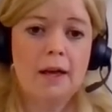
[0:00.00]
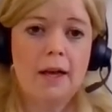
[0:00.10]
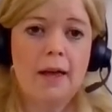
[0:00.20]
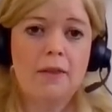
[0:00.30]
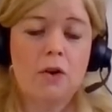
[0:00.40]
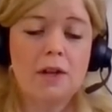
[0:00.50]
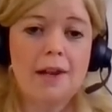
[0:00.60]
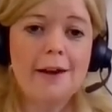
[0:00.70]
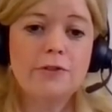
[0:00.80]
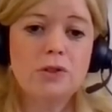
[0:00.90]
And on the
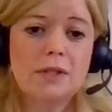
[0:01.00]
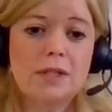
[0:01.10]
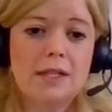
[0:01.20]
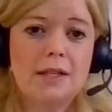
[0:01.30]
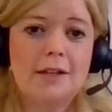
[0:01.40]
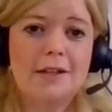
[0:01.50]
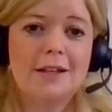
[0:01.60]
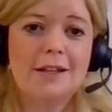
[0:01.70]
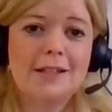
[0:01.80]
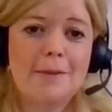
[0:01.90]
left, you see
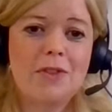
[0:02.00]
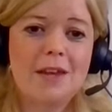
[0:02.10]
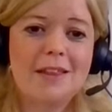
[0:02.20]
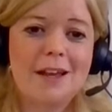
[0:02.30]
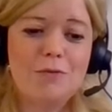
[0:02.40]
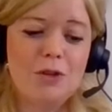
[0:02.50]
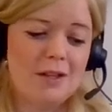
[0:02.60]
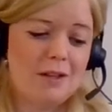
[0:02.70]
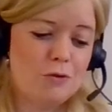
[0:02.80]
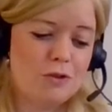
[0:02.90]
something that we
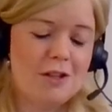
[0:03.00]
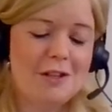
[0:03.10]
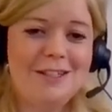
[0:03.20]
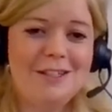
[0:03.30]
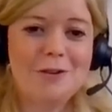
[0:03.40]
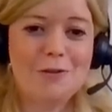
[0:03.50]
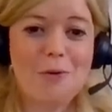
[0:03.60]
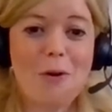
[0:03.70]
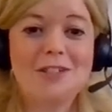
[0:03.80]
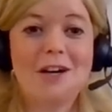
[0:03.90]
usually
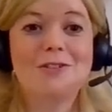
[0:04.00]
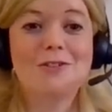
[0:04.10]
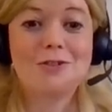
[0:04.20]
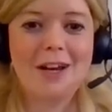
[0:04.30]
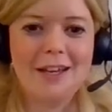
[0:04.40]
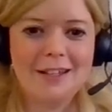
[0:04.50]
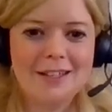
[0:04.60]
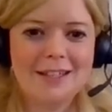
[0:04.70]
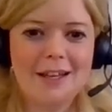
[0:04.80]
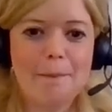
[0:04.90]
throw down the drain.
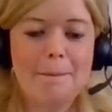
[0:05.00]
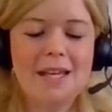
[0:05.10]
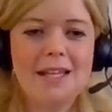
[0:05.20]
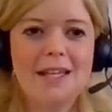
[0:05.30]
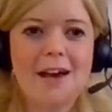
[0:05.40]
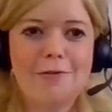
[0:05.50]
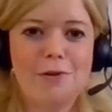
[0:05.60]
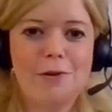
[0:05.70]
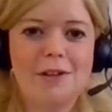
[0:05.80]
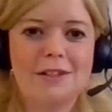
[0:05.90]
It's a PD
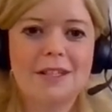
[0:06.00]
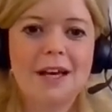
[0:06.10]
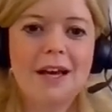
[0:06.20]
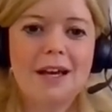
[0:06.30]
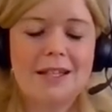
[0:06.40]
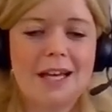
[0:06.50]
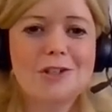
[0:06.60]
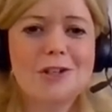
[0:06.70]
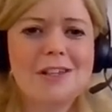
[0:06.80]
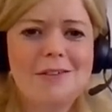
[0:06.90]
effluent. It's
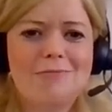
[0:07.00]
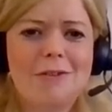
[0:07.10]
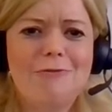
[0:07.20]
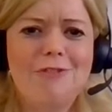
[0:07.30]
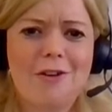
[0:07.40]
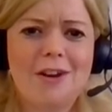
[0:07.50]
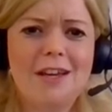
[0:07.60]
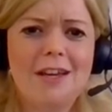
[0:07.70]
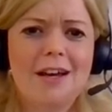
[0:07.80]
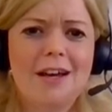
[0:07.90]
actually a
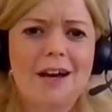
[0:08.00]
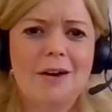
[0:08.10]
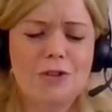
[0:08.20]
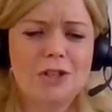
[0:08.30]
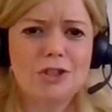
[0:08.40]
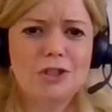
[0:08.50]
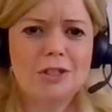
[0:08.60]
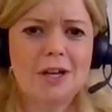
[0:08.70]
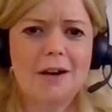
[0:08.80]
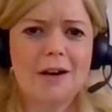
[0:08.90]
very rich
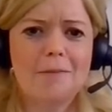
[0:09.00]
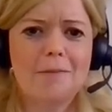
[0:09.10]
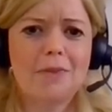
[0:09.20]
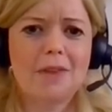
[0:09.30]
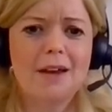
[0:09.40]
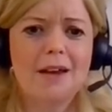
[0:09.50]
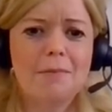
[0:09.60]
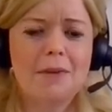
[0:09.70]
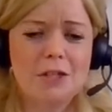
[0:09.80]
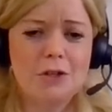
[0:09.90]

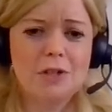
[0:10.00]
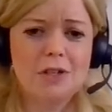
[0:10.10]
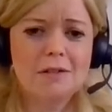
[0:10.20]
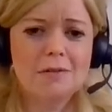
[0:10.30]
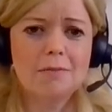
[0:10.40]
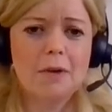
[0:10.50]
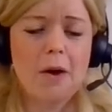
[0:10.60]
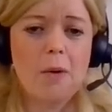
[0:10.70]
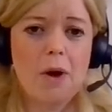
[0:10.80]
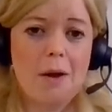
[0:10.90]
material,
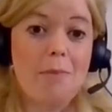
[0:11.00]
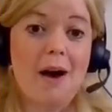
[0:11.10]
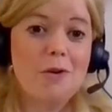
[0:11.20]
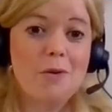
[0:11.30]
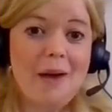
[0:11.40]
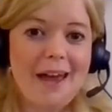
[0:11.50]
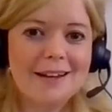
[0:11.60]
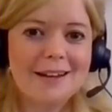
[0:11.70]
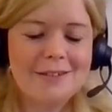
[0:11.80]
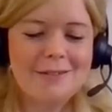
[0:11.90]
a
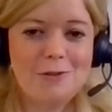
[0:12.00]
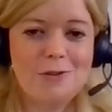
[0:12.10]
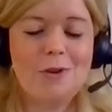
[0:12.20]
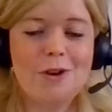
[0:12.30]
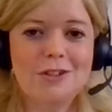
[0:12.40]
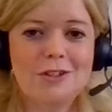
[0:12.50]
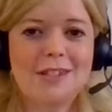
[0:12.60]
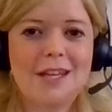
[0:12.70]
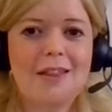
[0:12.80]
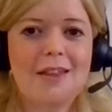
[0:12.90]
biobank, if you want to
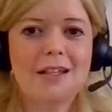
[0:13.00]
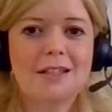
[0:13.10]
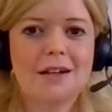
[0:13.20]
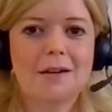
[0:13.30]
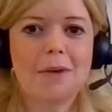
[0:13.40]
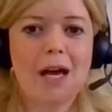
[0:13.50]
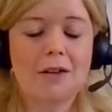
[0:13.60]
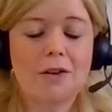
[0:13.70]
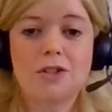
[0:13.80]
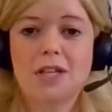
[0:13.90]
say that,
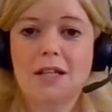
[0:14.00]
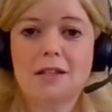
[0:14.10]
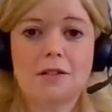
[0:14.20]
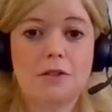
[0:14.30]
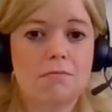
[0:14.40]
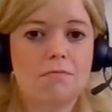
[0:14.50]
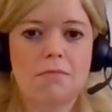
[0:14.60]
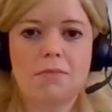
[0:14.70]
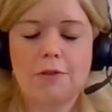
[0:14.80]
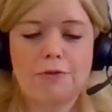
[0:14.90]
contains
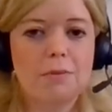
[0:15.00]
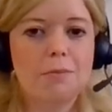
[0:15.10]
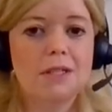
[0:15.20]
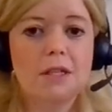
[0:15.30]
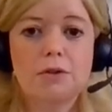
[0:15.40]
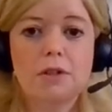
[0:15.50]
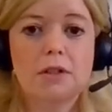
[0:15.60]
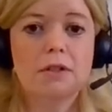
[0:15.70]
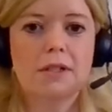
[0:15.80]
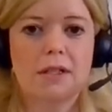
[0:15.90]
different
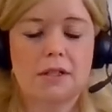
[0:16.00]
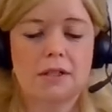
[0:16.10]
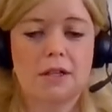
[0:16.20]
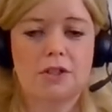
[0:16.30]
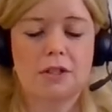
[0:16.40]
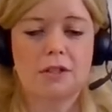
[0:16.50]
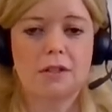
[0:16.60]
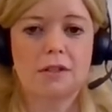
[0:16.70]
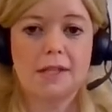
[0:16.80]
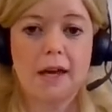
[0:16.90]
materials such as
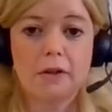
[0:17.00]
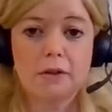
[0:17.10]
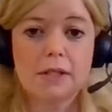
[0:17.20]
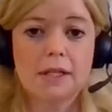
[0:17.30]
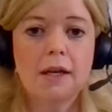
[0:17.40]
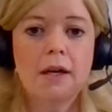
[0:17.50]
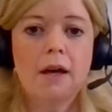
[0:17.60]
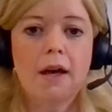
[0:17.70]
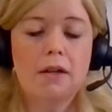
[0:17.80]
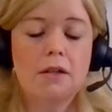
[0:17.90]
cells
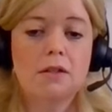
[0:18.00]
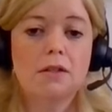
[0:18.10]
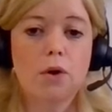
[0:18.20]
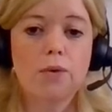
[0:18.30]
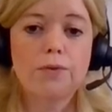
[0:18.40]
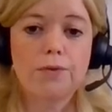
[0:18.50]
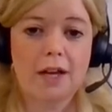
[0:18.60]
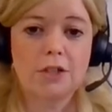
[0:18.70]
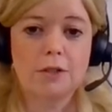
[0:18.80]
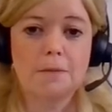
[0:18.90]
and a dissolved
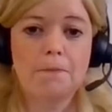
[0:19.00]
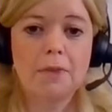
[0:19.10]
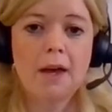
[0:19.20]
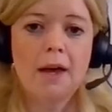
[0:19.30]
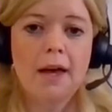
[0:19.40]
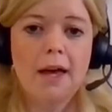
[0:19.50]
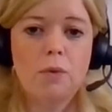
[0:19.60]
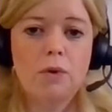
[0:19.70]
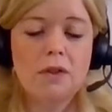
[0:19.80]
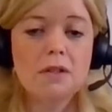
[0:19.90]
fraction. And
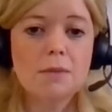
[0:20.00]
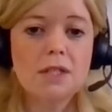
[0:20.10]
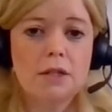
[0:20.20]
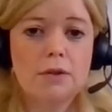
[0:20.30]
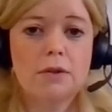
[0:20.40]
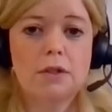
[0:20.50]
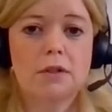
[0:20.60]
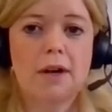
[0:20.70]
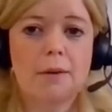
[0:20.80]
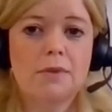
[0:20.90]
with this material
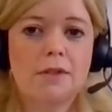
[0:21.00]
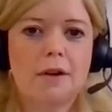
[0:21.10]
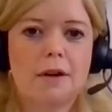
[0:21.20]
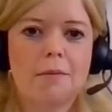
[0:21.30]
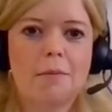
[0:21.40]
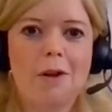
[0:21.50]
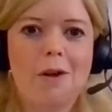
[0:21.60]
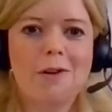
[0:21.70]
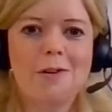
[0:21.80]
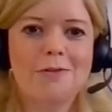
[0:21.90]
comes a
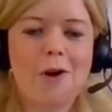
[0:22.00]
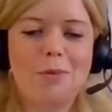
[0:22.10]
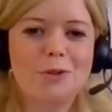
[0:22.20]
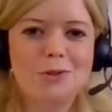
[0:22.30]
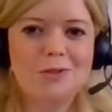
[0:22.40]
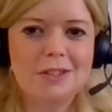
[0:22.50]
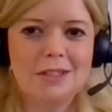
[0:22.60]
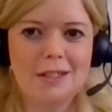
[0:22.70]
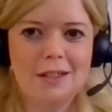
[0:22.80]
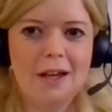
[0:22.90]
lot of
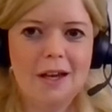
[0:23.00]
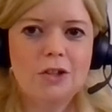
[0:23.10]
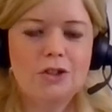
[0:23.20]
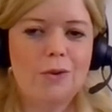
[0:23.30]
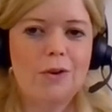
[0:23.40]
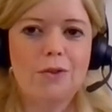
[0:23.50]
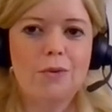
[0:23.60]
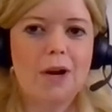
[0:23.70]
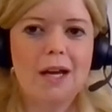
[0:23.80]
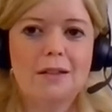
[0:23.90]
opportunity shown on the
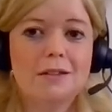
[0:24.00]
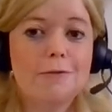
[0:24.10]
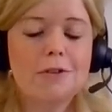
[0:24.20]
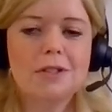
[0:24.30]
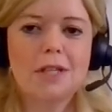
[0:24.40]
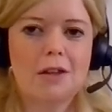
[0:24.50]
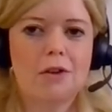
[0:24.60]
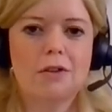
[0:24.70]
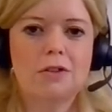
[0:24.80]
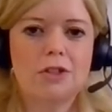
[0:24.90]
right. Different
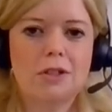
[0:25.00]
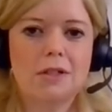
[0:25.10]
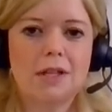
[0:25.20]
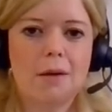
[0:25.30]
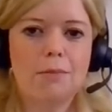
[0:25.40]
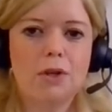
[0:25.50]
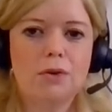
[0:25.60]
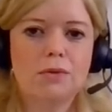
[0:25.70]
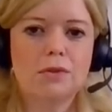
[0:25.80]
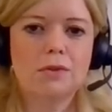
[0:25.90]
technologies can be
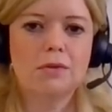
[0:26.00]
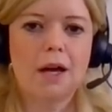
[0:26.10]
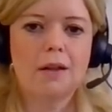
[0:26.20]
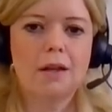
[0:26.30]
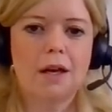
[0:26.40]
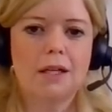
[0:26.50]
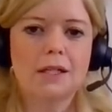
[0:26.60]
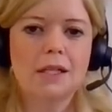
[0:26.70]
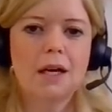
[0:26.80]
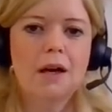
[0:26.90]
used to
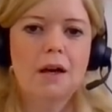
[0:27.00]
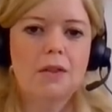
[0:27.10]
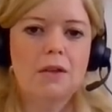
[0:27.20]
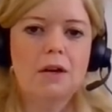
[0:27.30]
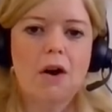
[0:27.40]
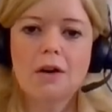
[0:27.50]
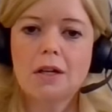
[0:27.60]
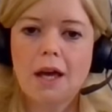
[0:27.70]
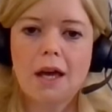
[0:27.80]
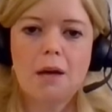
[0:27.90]
analyze the
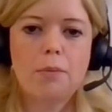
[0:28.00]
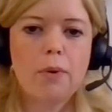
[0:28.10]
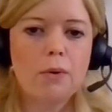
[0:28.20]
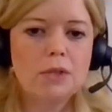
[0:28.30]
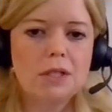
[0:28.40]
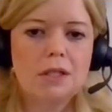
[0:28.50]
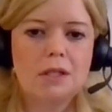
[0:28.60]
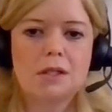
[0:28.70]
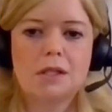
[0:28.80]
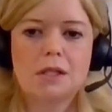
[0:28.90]
RNA,
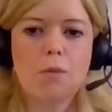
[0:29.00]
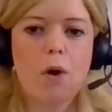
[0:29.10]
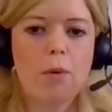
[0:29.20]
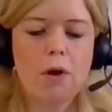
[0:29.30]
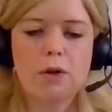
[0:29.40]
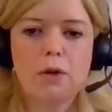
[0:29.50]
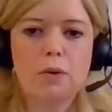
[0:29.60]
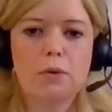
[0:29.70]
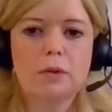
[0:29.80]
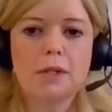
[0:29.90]
proteins, small
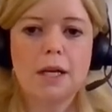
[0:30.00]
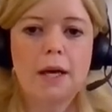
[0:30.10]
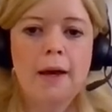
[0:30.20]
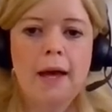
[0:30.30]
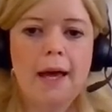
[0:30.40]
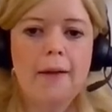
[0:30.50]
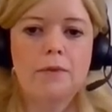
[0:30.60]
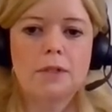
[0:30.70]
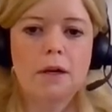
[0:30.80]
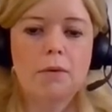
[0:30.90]
molecules,
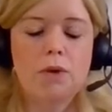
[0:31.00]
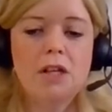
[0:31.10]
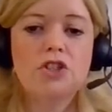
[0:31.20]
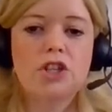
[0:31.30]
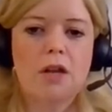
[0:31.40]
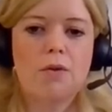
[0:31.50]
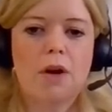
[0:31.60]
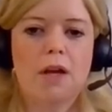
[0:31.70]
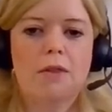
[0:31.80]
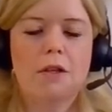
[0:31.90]
and really
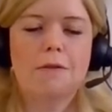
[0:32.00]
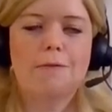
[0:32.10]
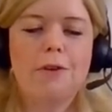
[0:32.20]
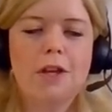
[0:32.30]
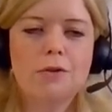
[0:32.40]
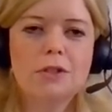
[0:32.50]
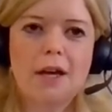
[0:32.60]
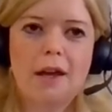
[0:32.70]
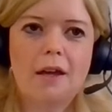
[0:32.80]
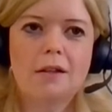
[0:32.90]
generate these
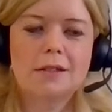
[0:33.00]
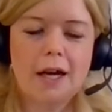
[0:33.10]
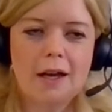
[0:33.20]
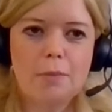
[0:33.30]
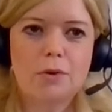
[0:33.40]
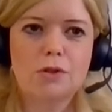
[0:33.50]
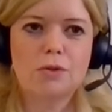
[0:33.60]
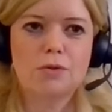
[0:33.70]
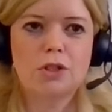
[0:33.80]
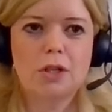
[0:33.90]

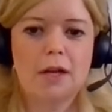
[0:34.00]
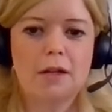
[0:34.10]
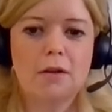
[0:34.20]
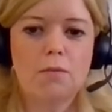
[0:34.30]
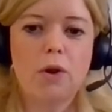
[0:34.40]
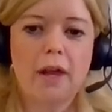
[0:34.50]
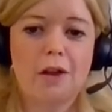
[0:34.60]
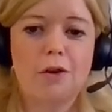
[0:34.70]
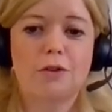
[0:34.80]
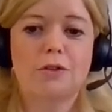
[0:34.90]
phenotype-associated
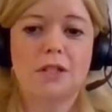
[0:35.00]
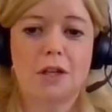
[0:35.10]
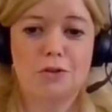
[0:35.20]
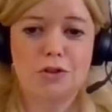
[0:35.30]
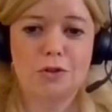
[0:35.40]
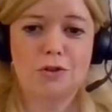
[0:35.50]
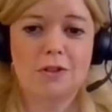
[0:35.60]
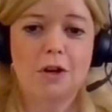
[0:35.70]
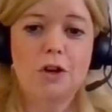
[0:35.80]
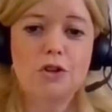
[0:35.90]
molecular signatures
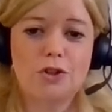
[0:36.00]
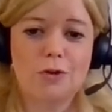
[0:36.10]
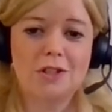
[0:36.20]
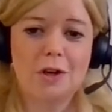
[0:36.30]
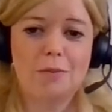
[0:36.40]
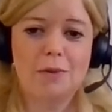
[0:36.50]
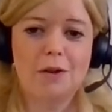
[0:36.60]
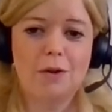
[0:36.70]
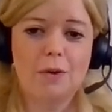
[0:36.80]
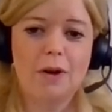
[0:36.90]
shown down
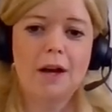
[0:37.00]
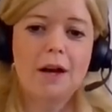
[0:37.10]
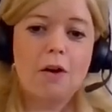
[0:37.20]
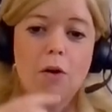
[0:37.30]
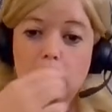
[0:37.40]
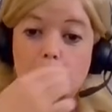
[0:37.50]
below called